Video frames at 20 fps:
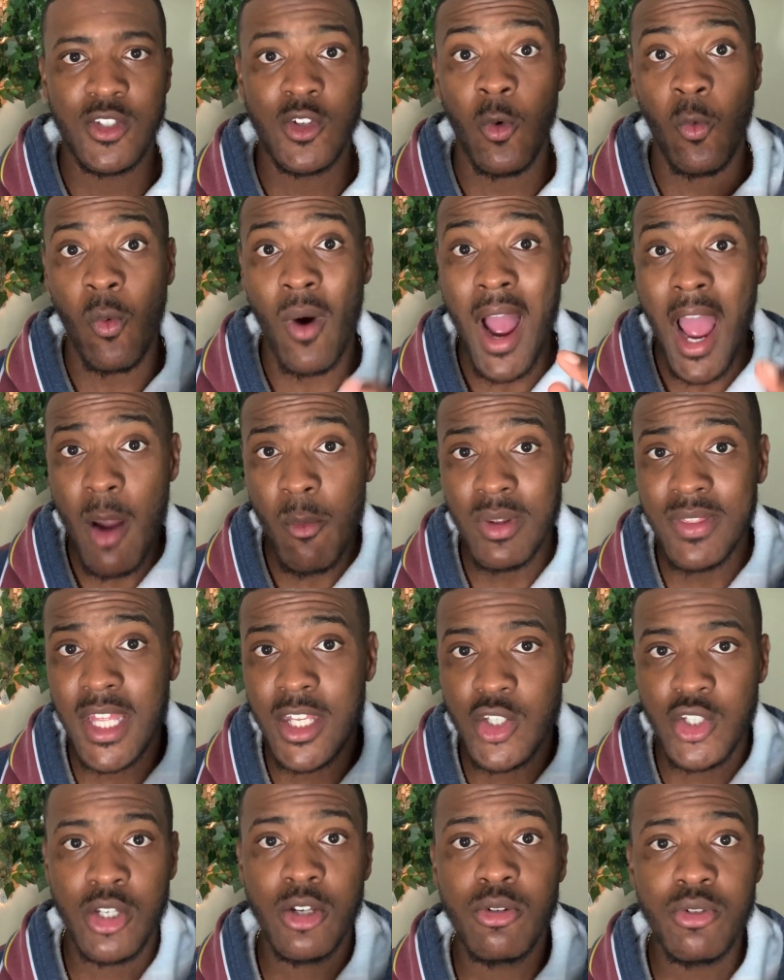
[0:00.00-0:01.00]
So why would
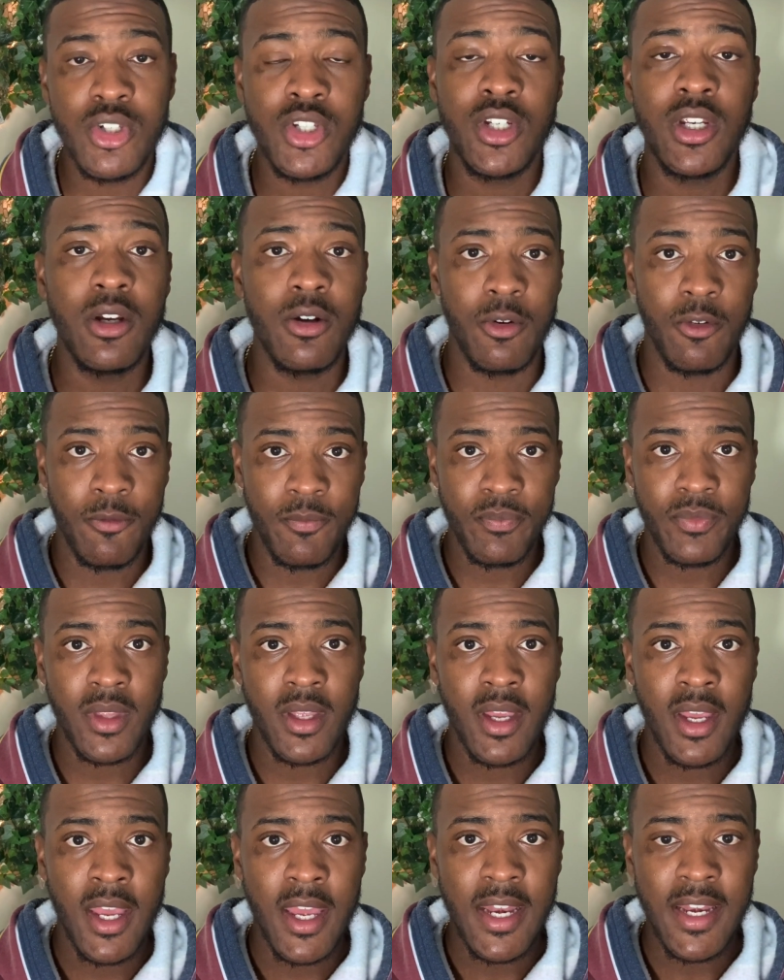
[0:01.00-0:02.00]
they choose you?
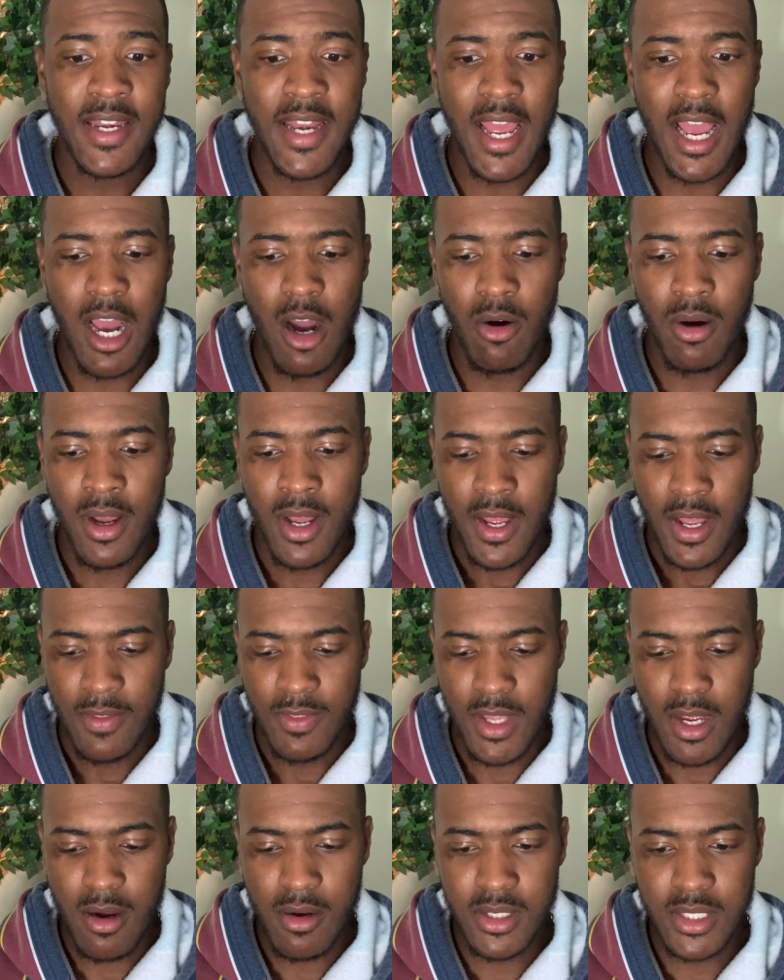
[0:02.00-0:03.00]
Now,
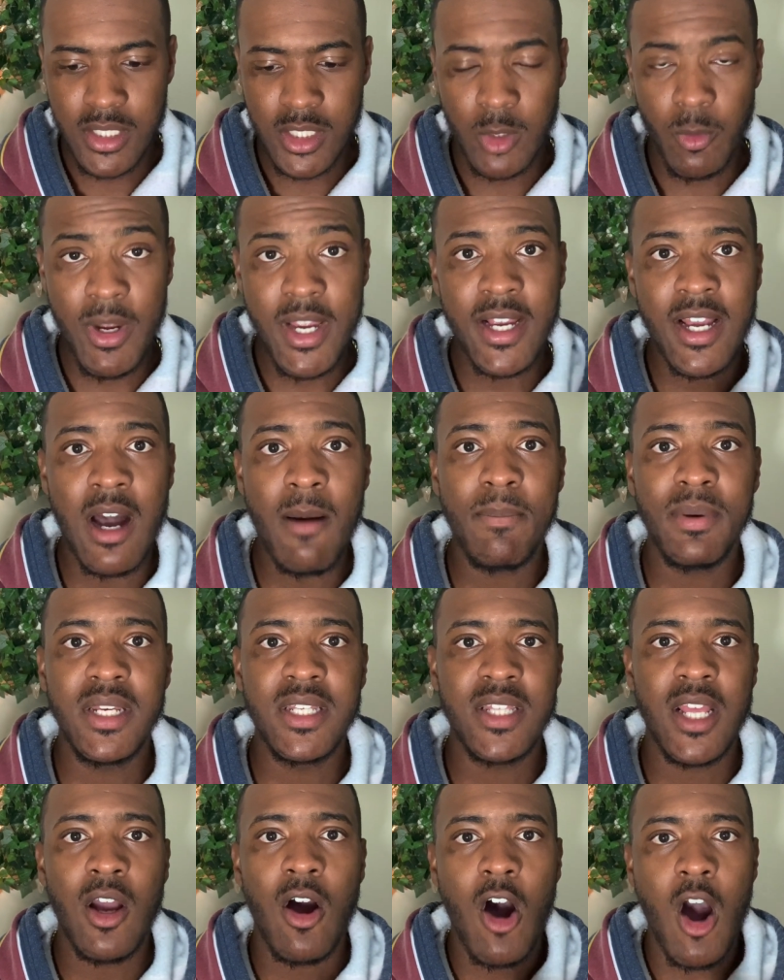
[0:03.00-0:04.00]
there's 3
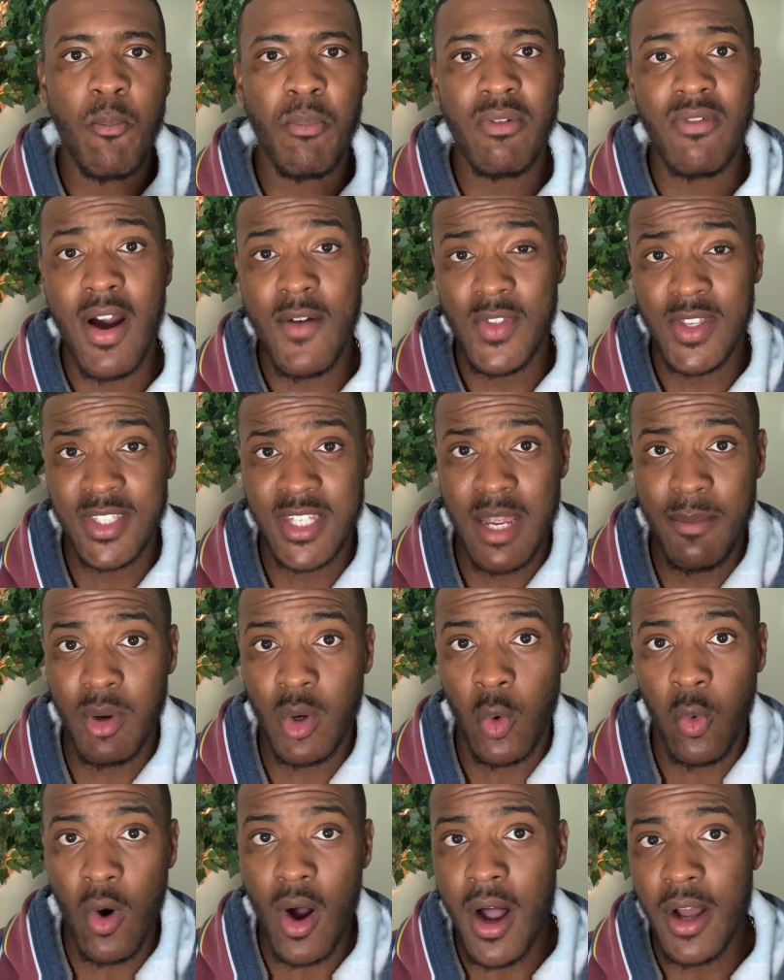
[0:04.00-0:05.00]
companies. They all provide the same
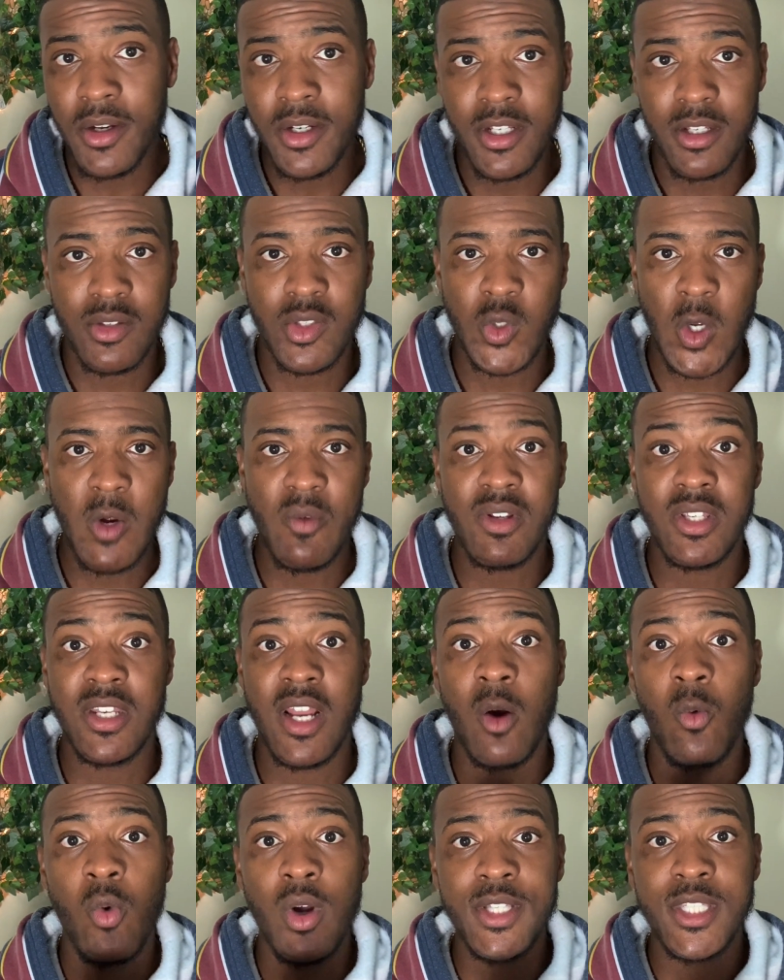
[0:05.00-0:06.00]
quality of service.
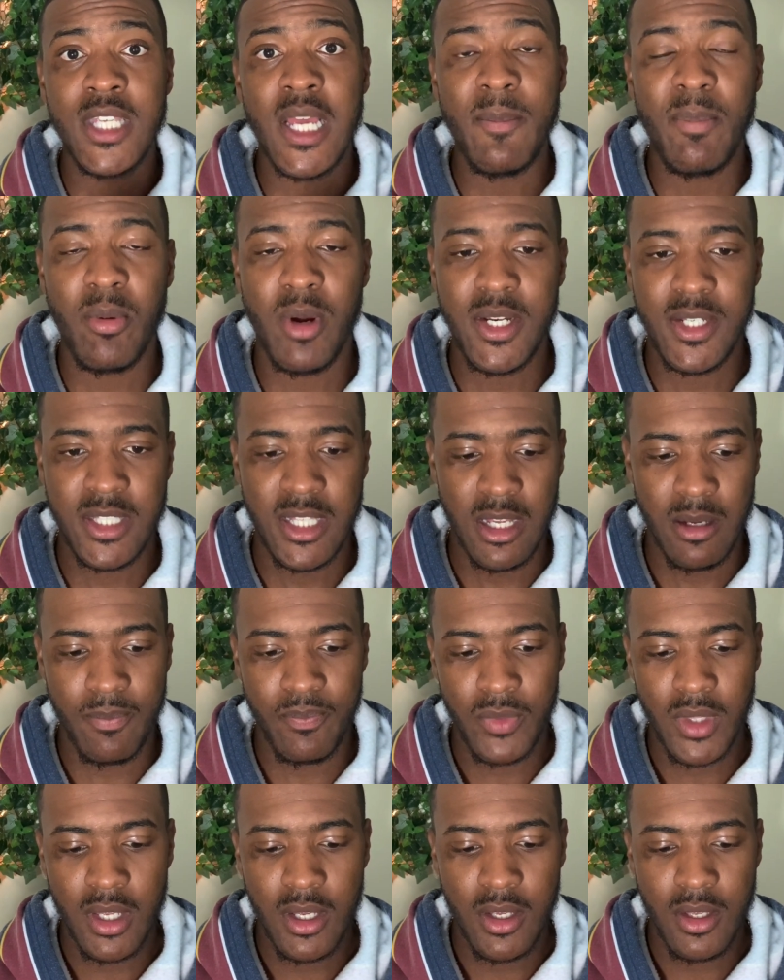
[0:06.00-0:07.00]
Now, what separates
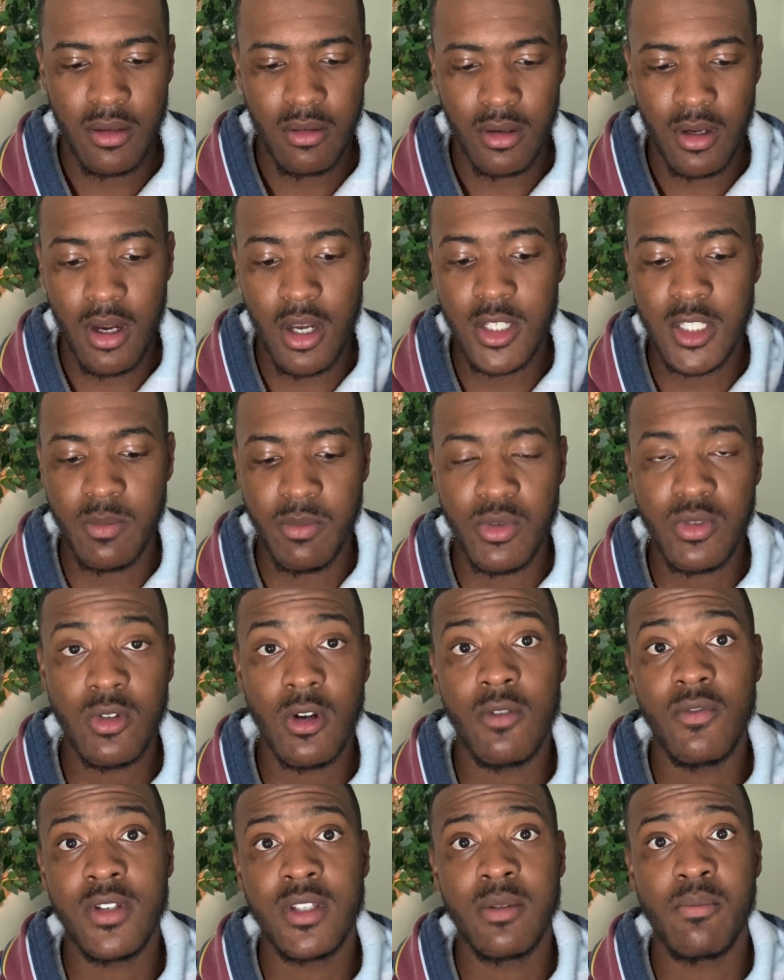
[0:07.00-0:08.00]
them? Customer
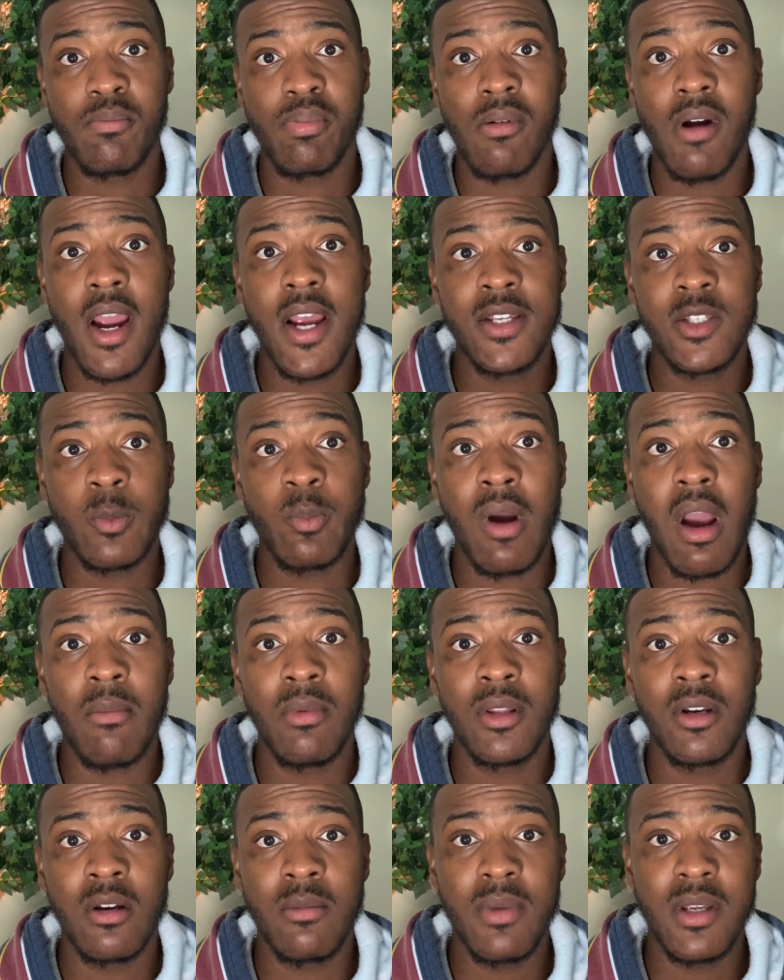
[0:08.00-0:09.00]
service and price are
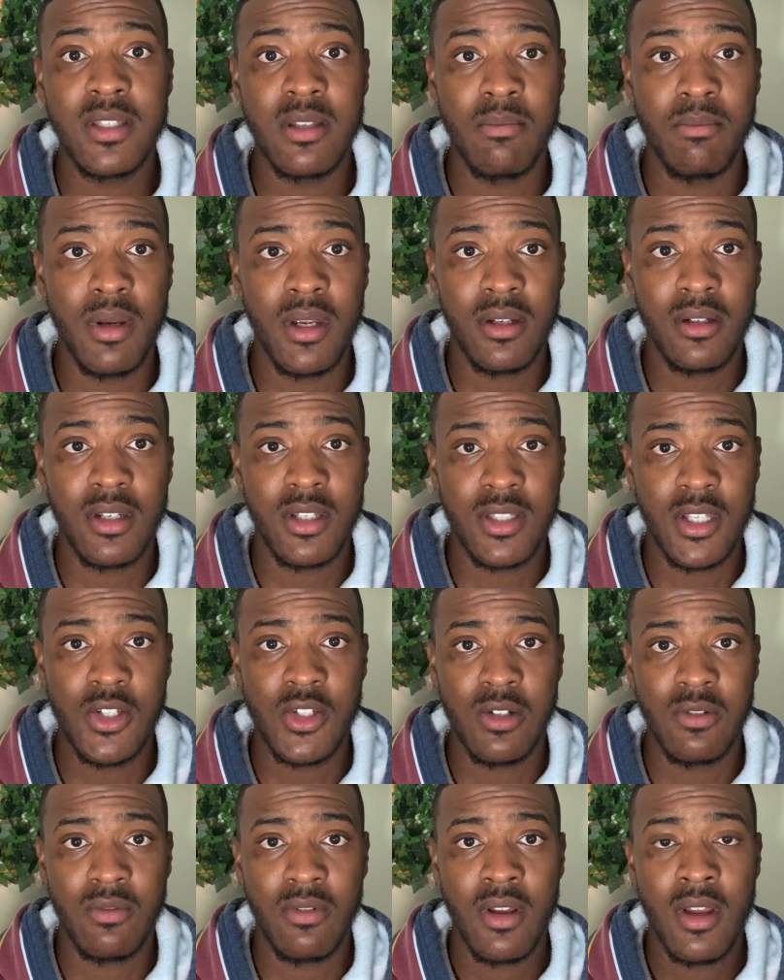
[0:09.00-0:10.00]
probably going to be some big
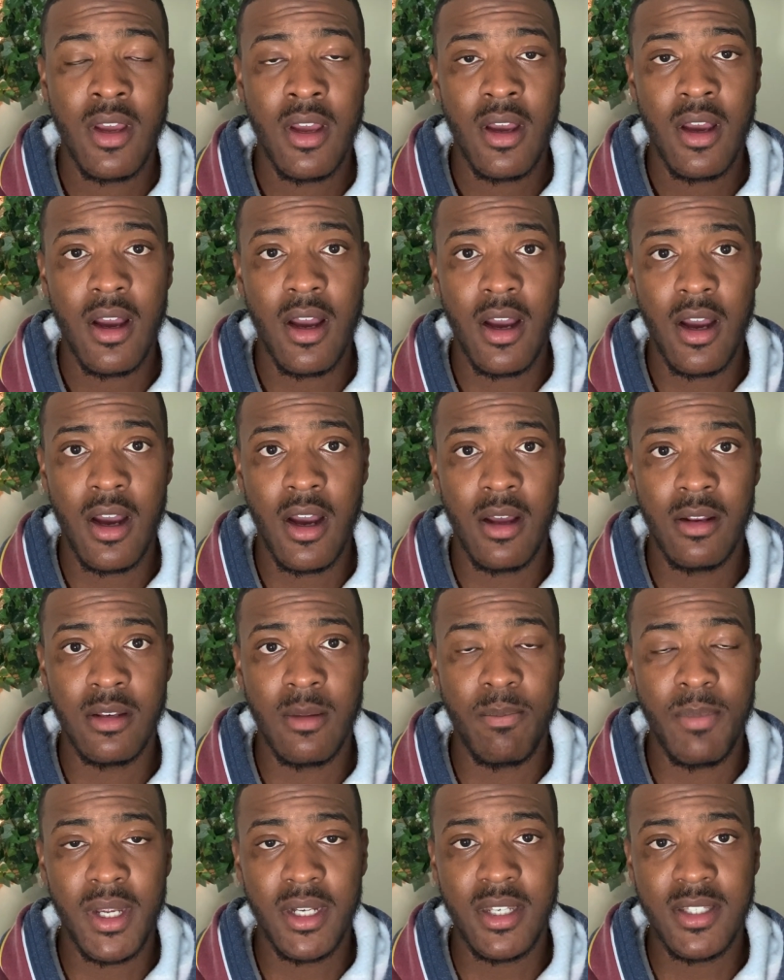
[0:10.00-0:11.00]

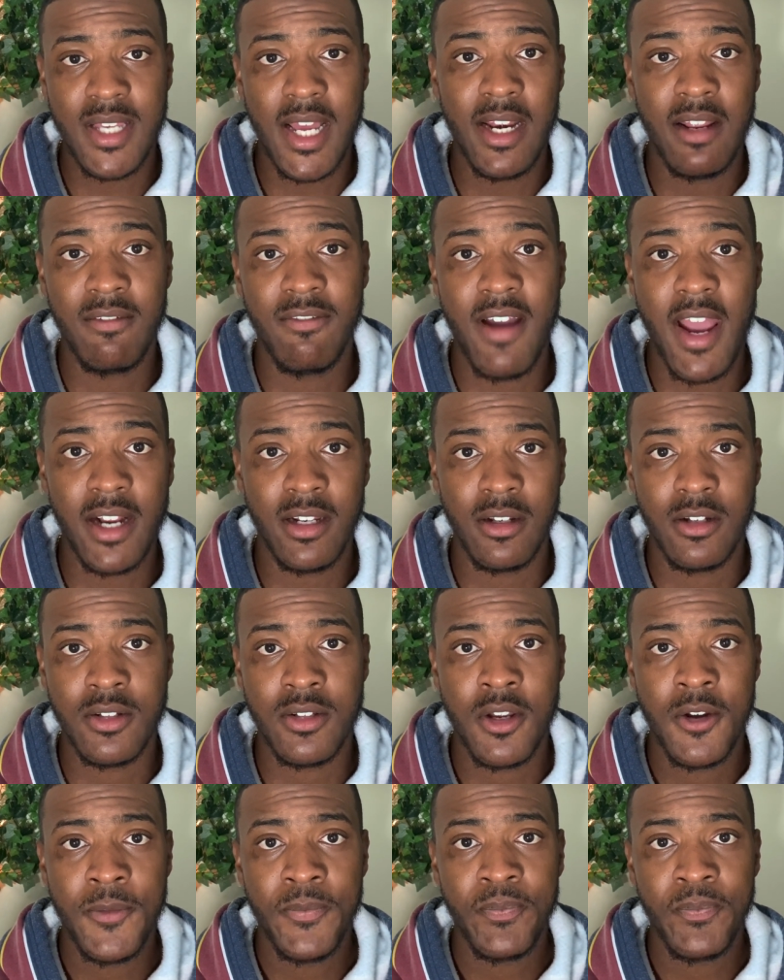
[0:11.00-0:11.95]
the big deciding factors.